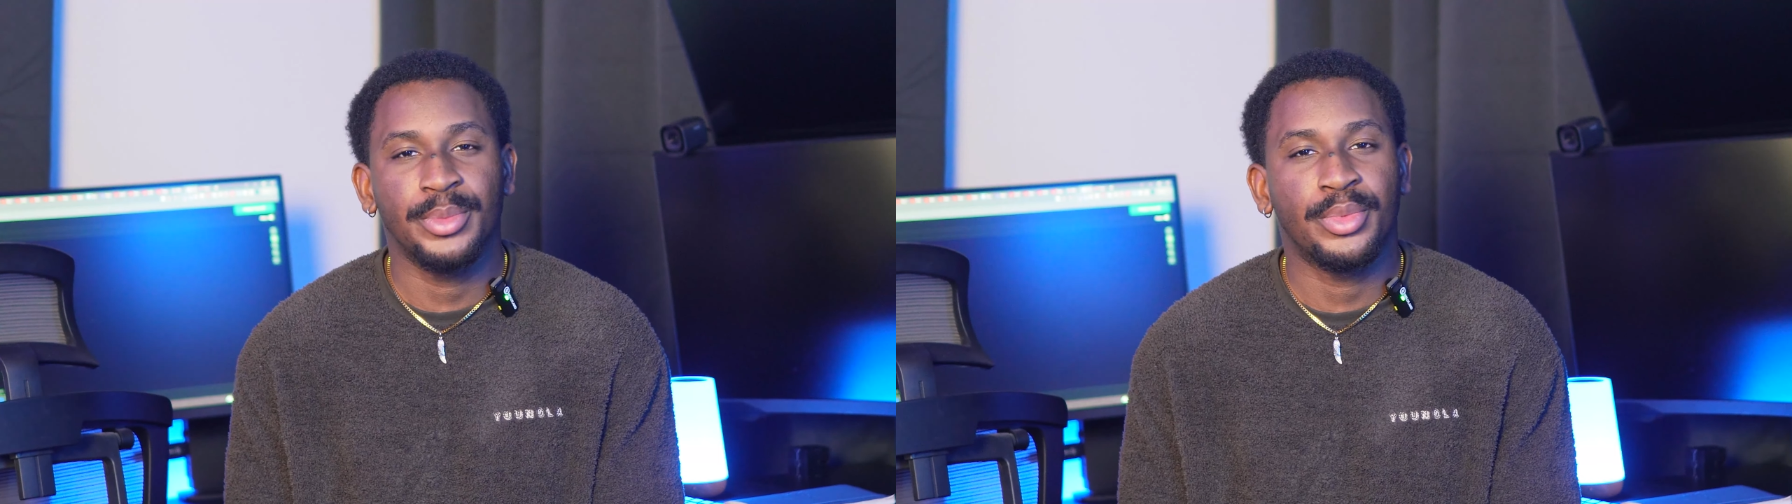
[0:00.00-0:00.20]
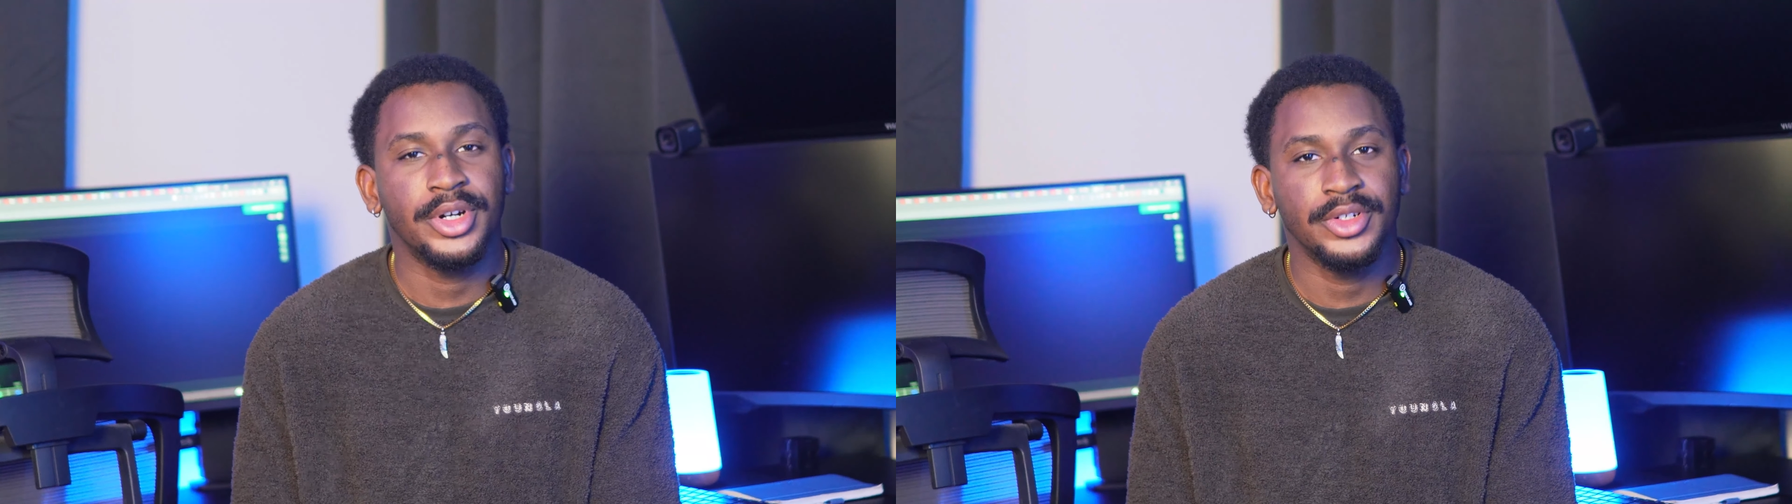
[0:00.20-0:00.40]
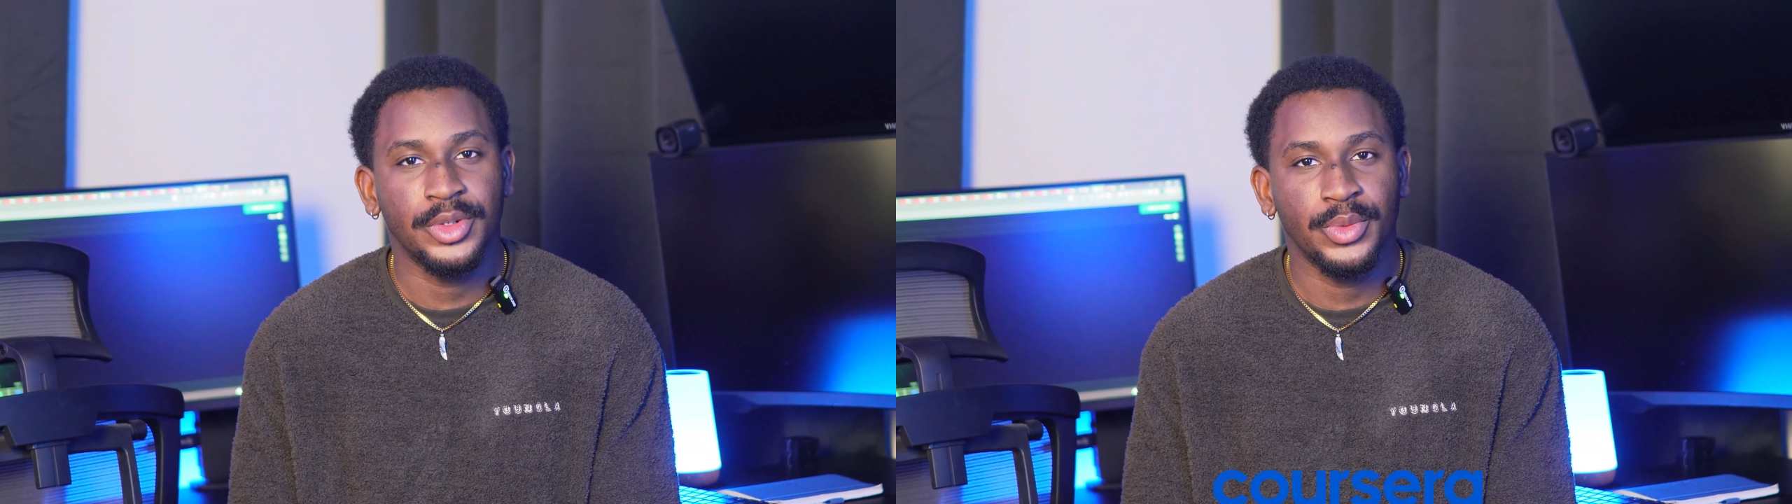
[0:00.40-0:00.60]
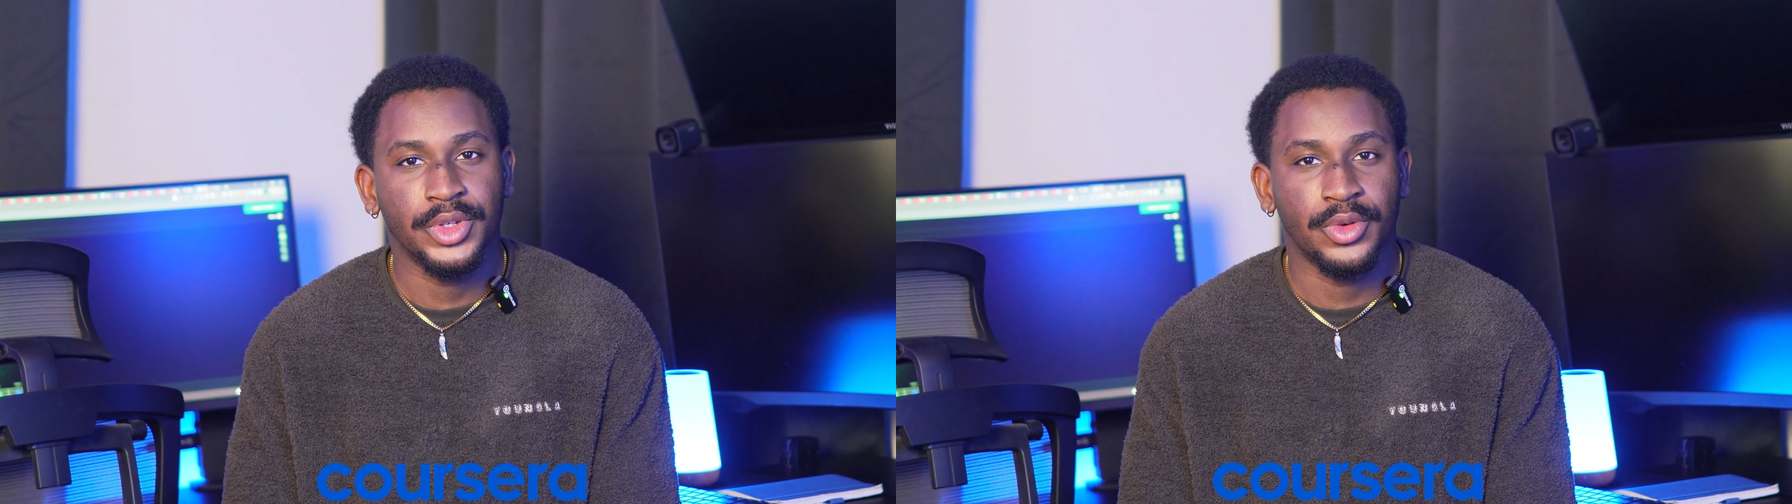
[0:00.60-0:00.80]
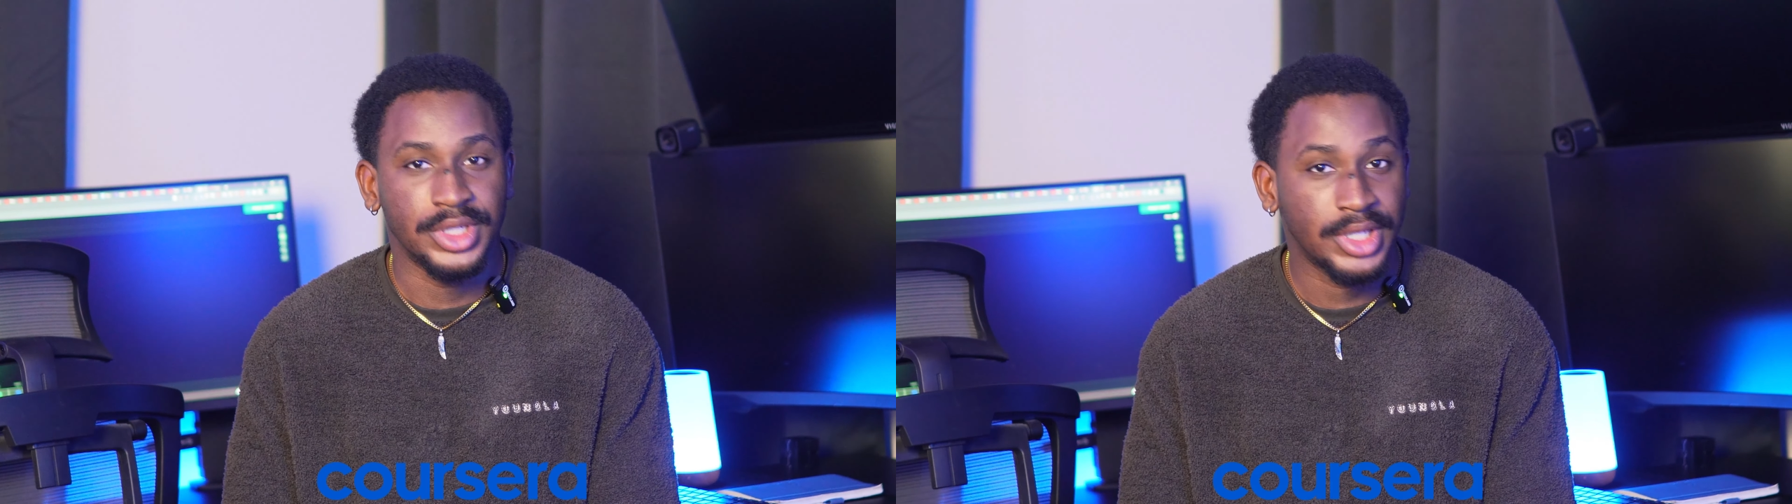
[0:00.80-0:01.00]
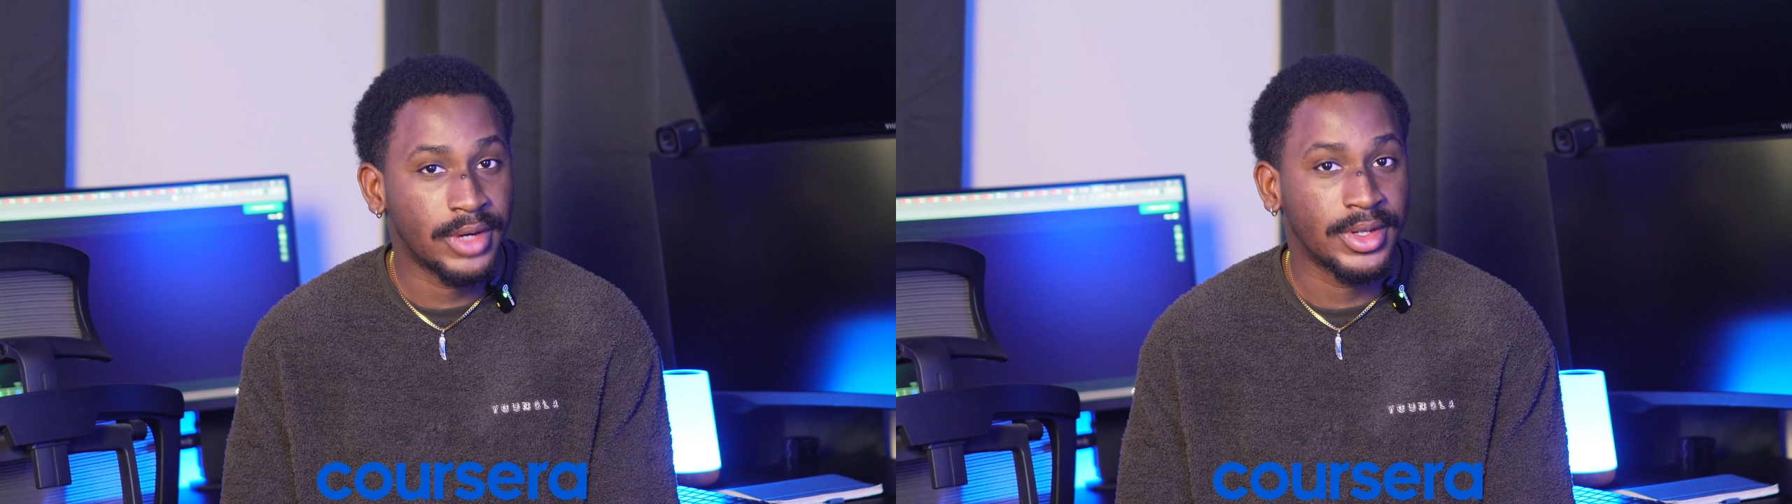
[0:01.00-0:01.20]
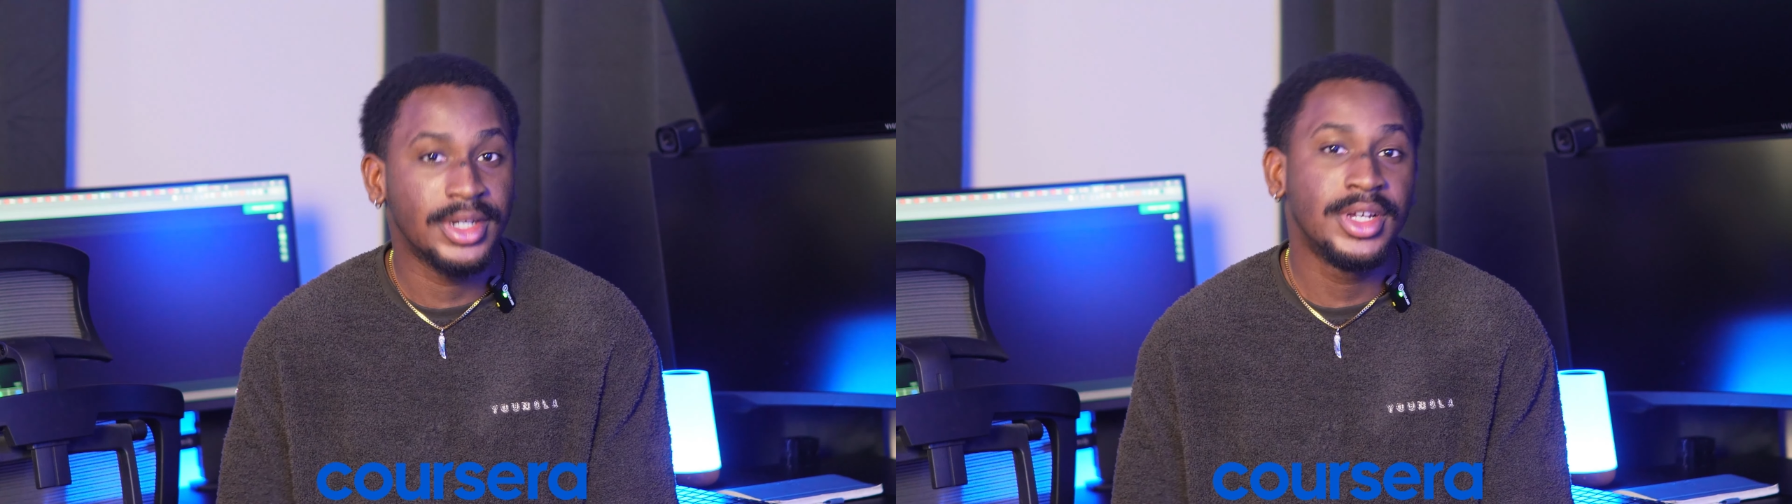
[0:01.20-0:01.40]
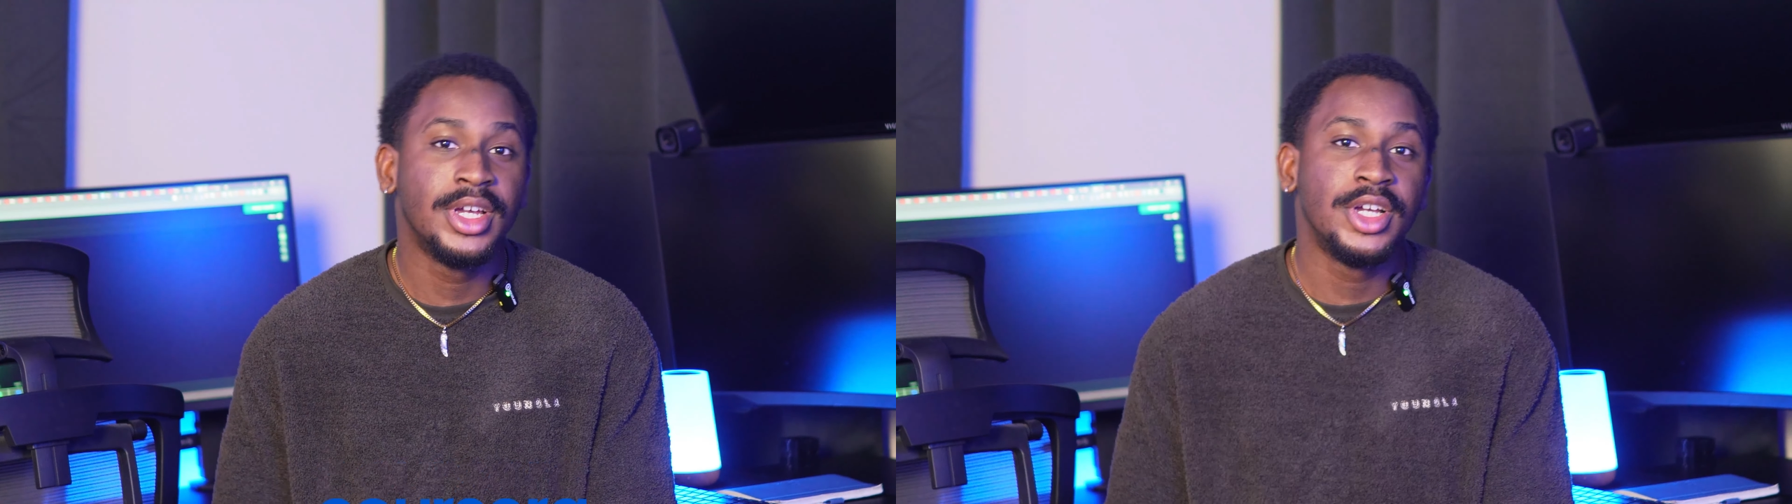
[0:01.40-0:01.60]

partnering with Coursera